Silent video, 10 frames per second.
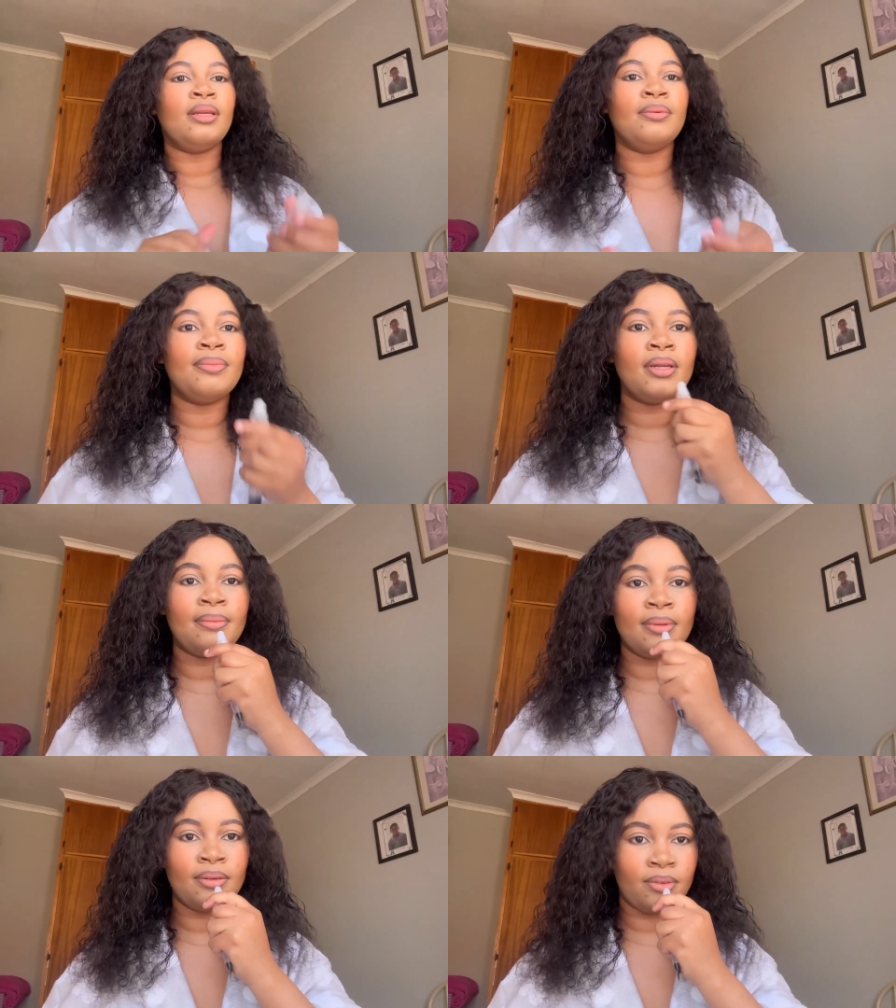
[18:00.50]
And put a
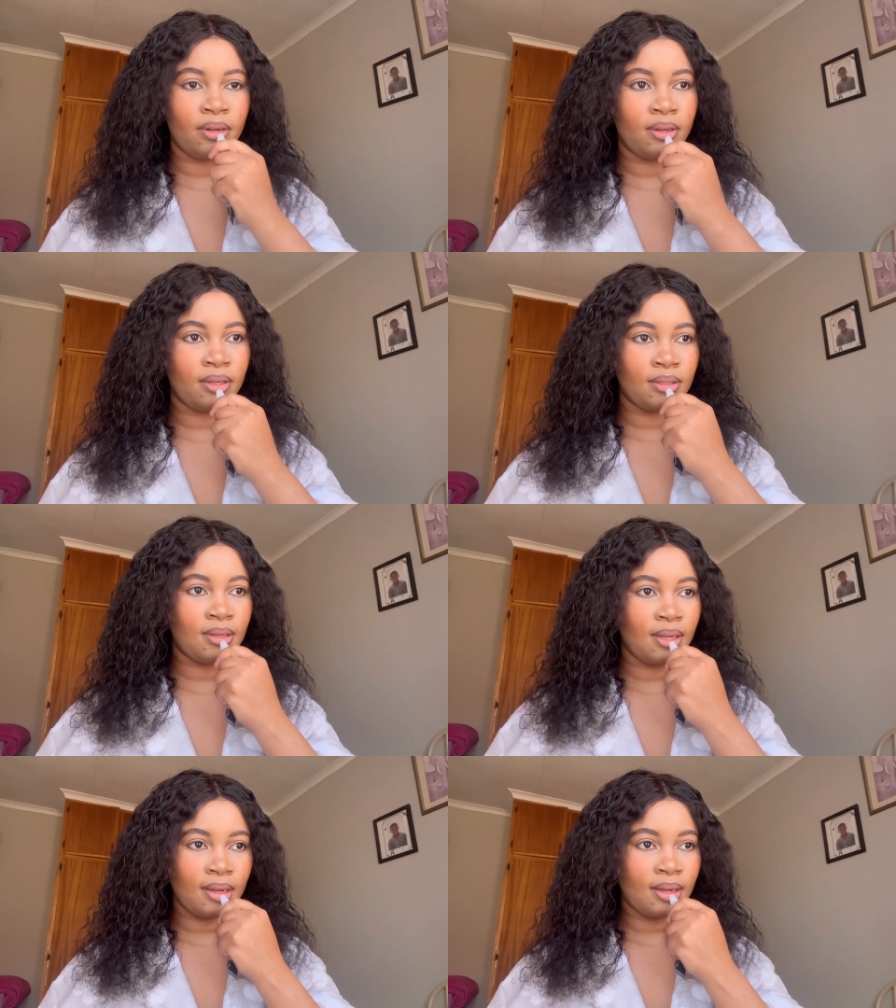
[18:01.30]
bit of gloss.
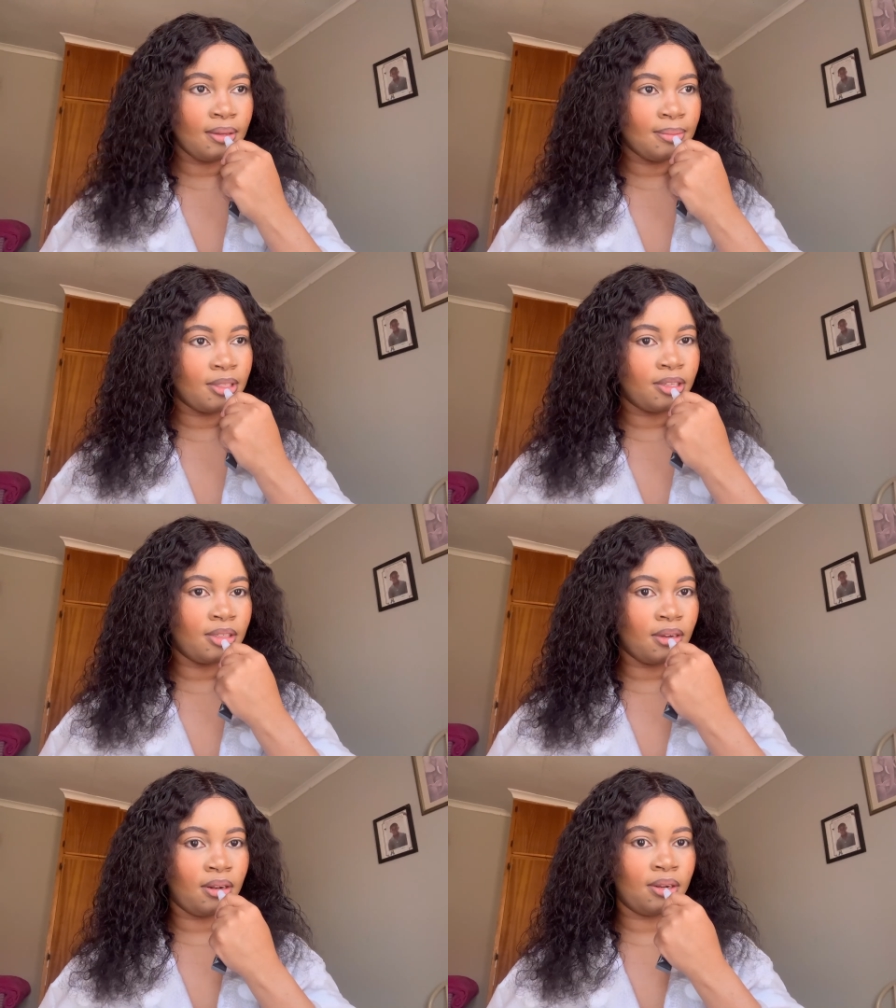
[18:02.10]
I am
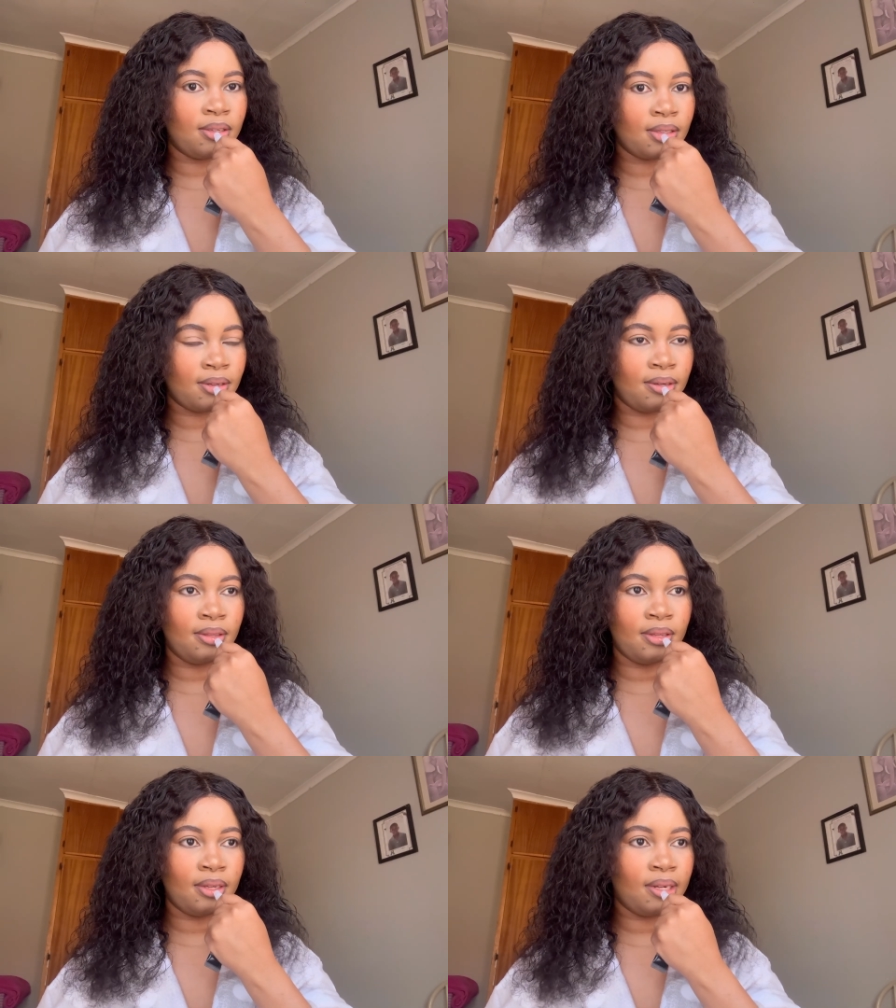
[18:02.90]
such a gloss girl
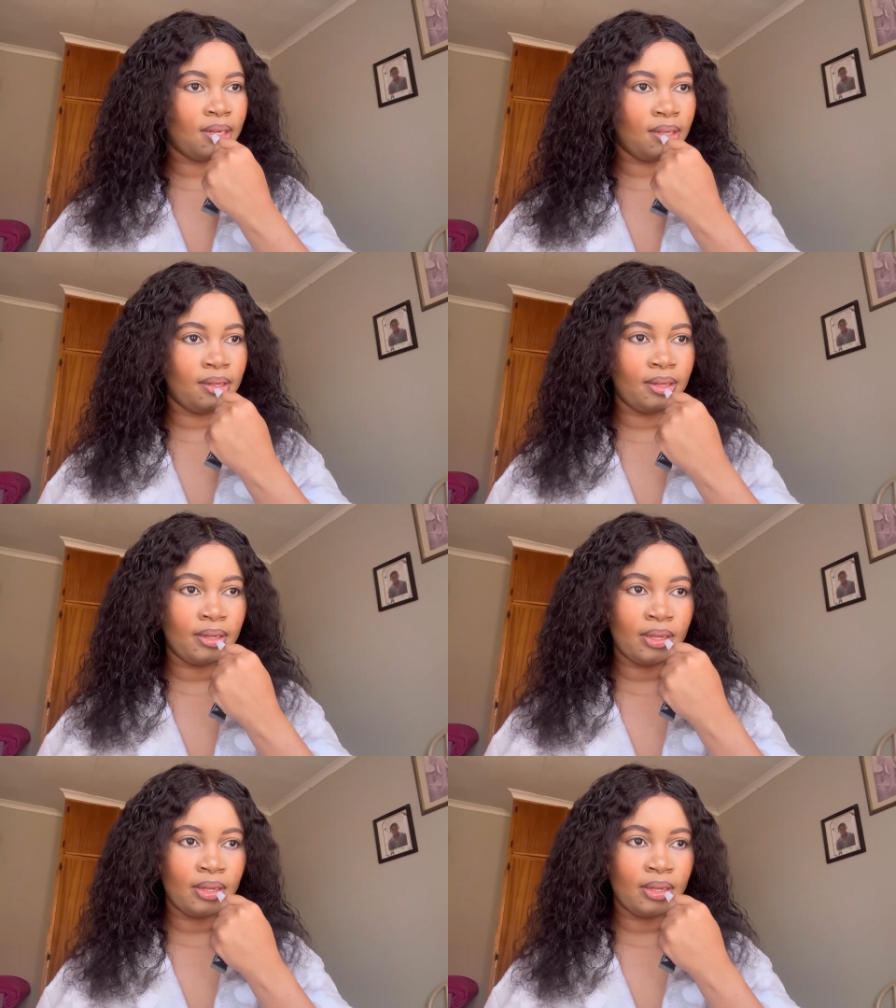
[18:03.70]
lately.